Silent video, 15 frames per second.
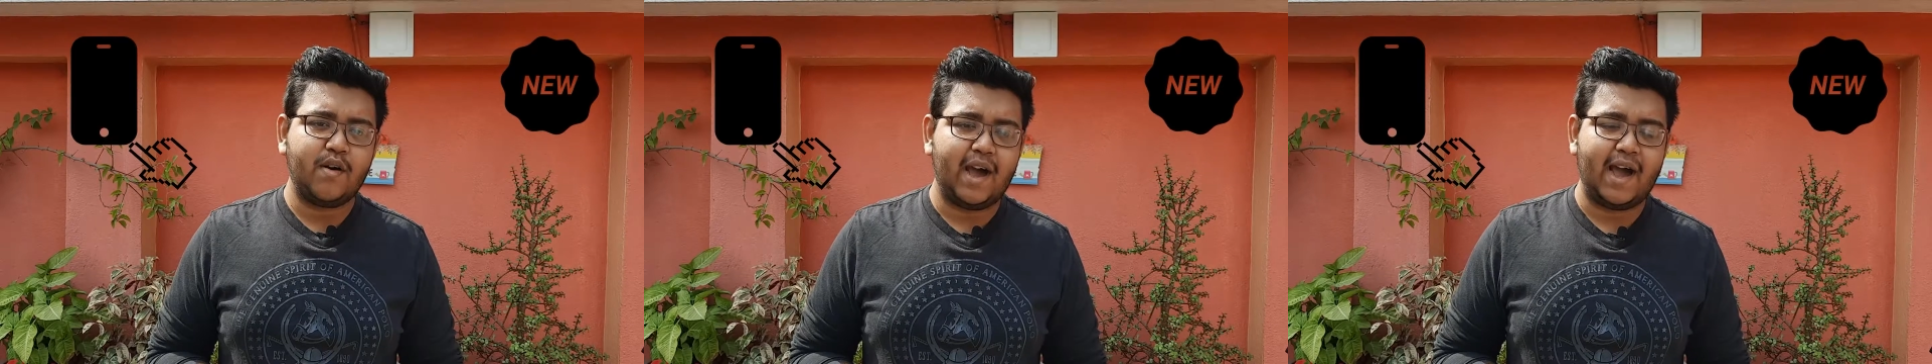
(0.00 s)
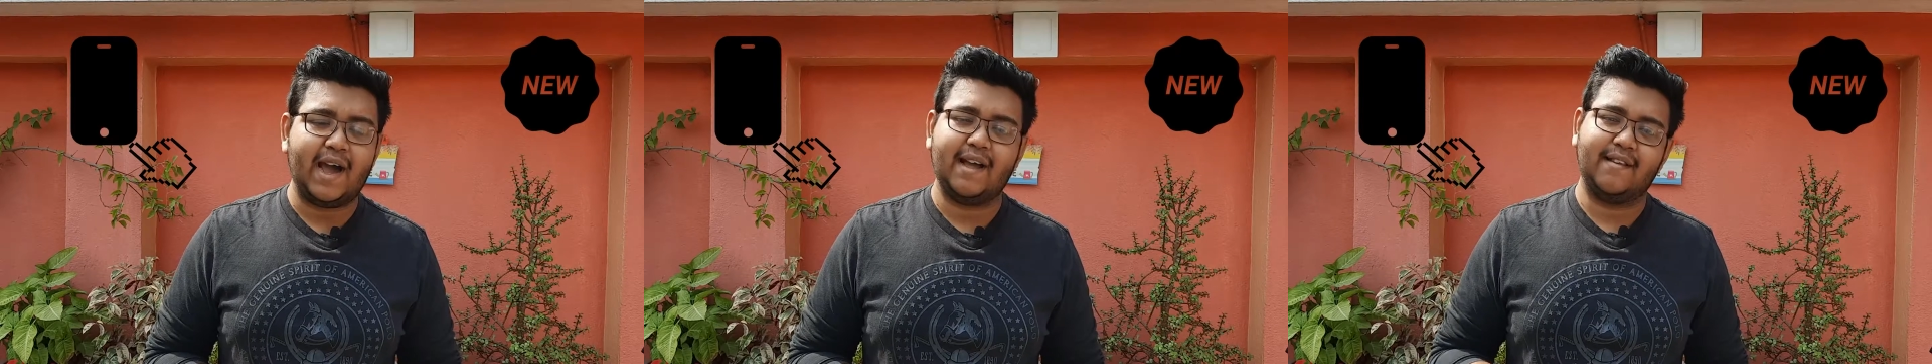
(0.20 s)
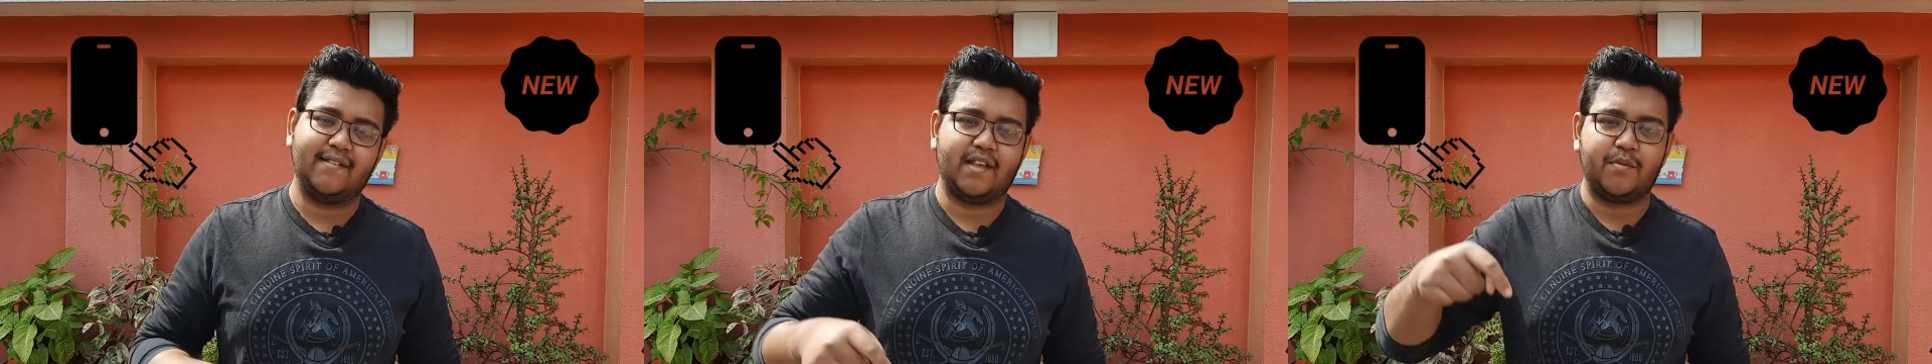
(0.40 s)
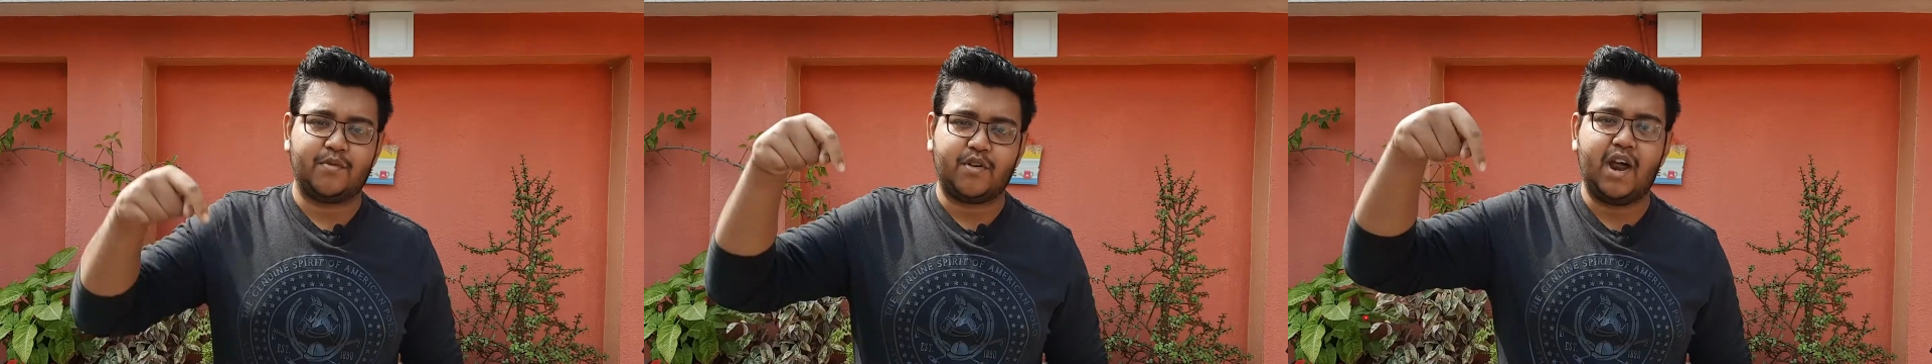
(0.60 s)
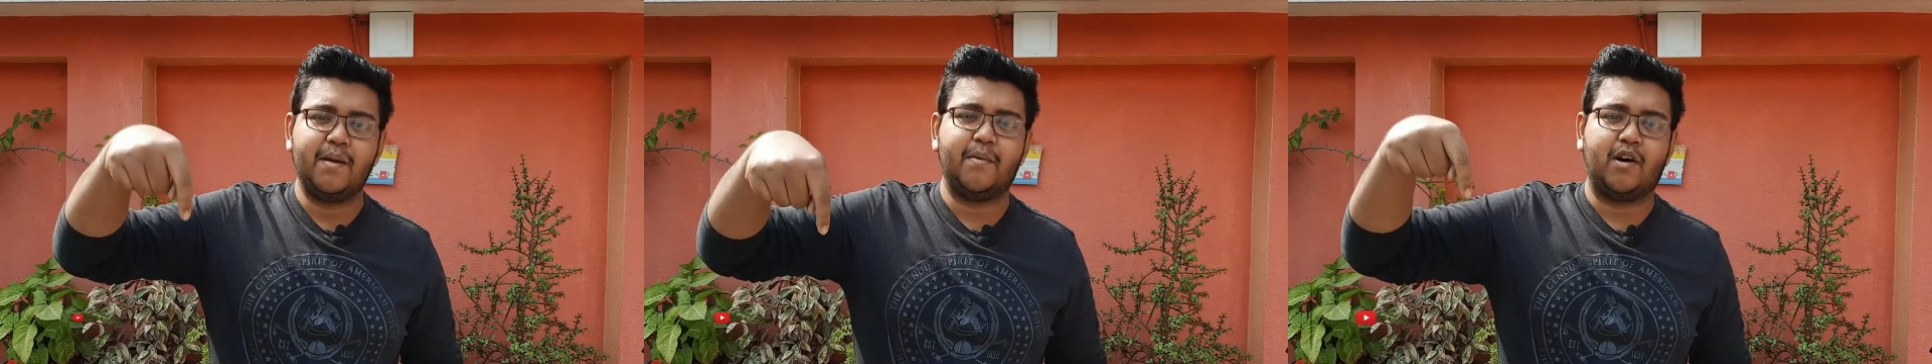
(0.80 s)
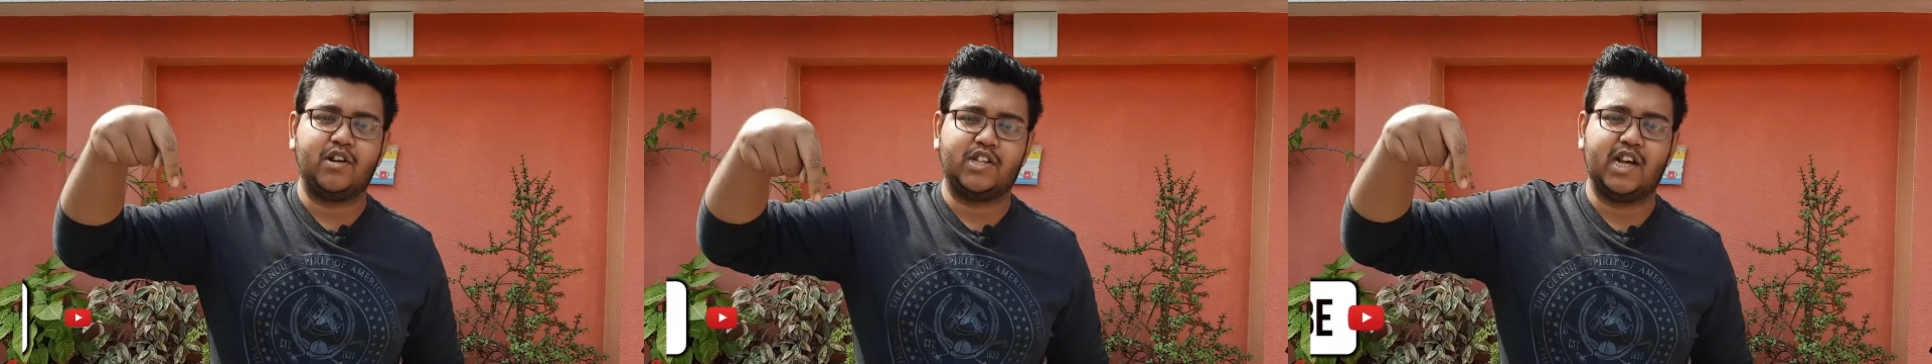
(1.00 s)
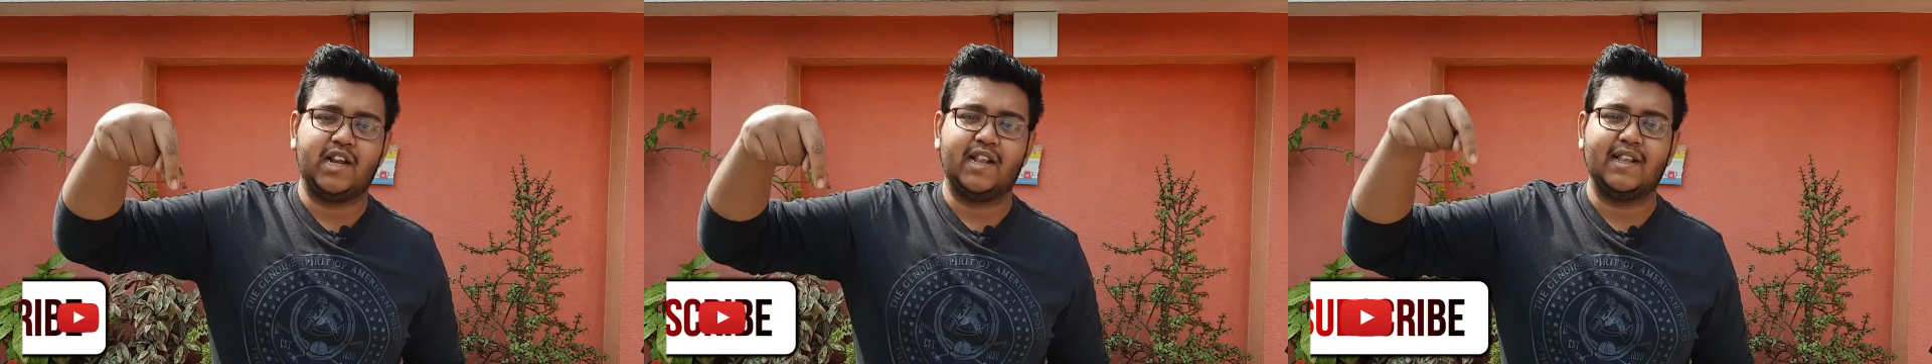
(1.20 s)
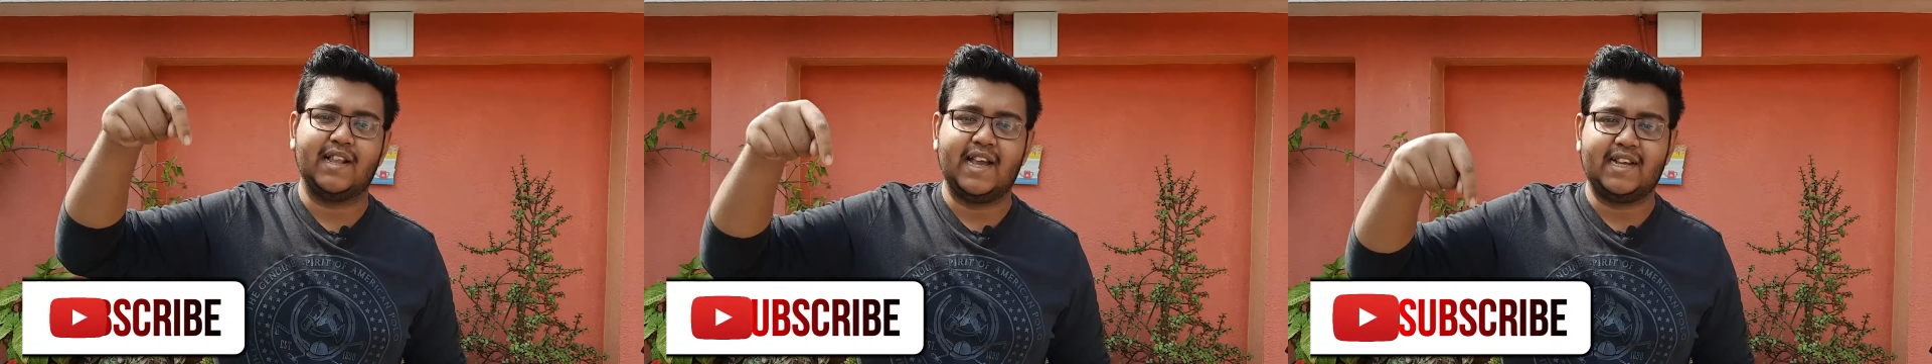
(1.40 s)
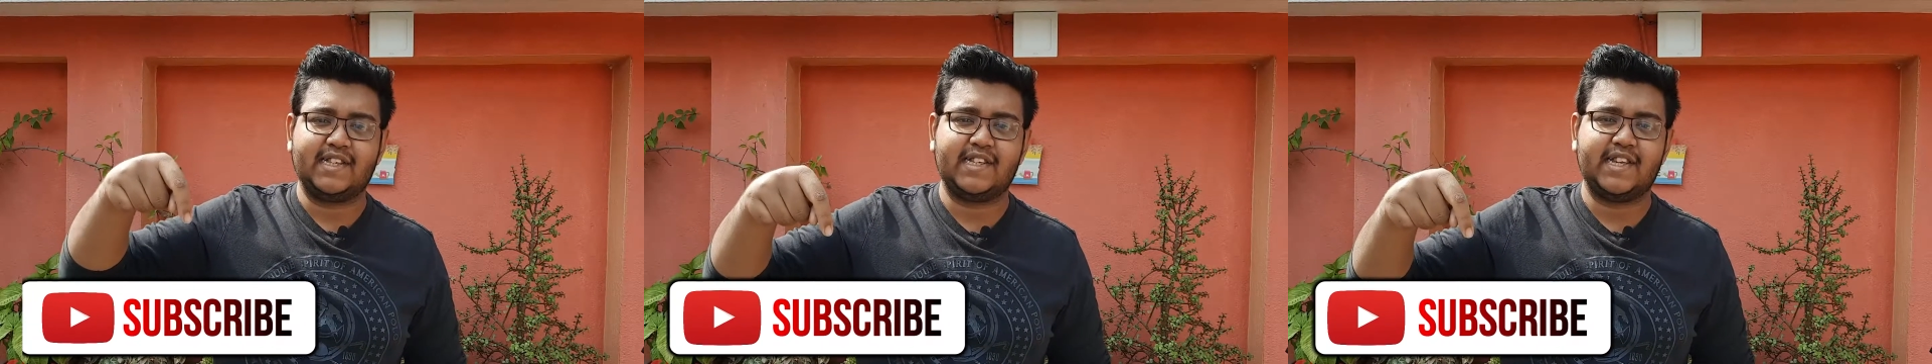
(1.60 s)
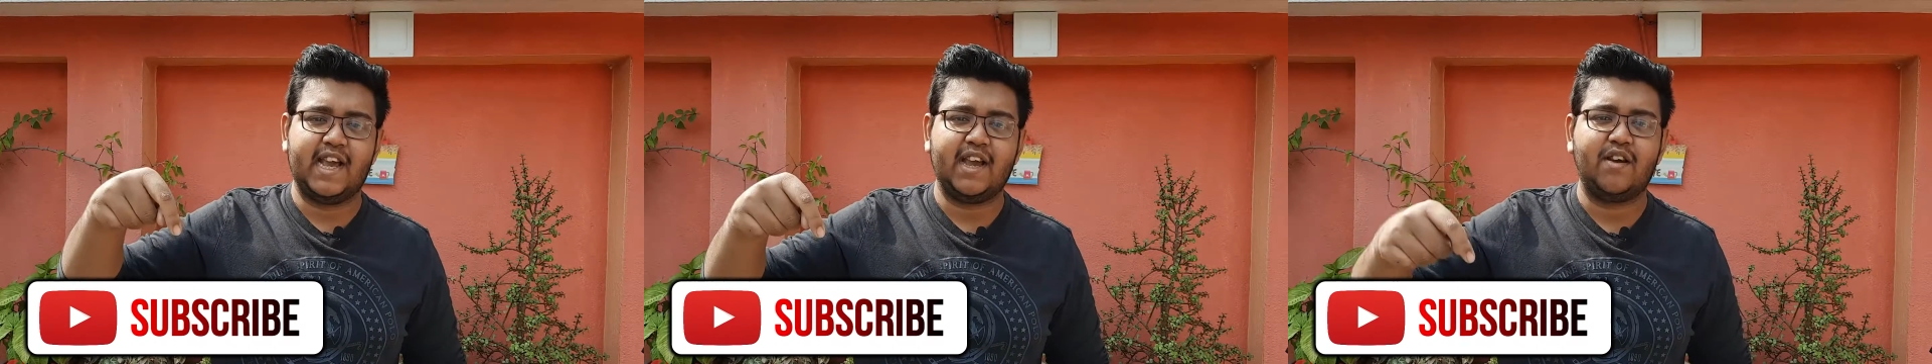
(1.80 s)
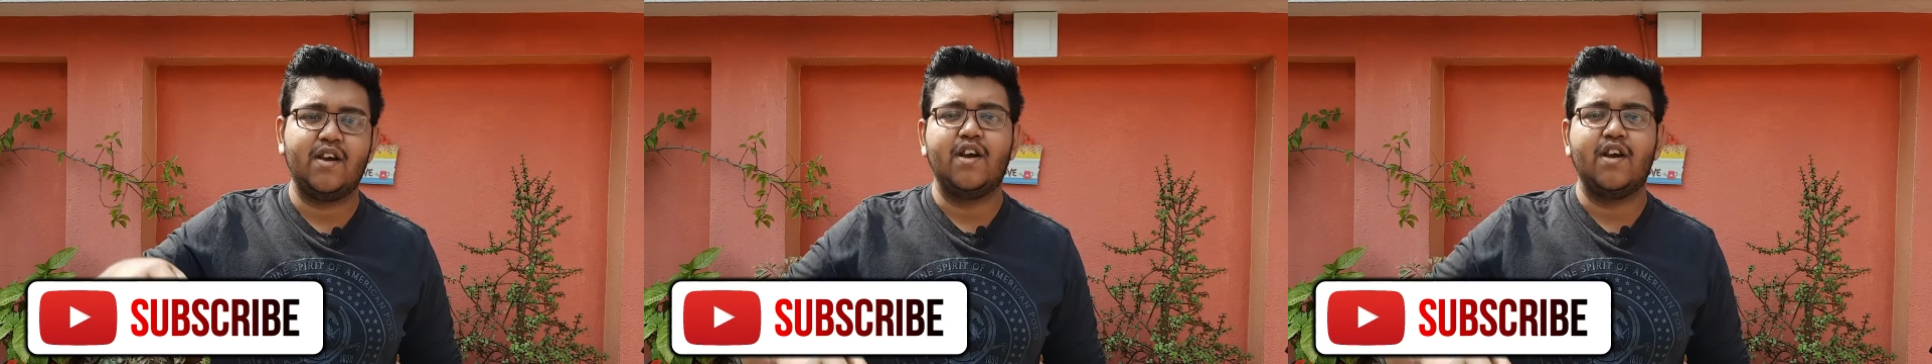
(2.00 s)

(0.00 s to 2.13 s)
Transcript: and subscribe our channel NexTech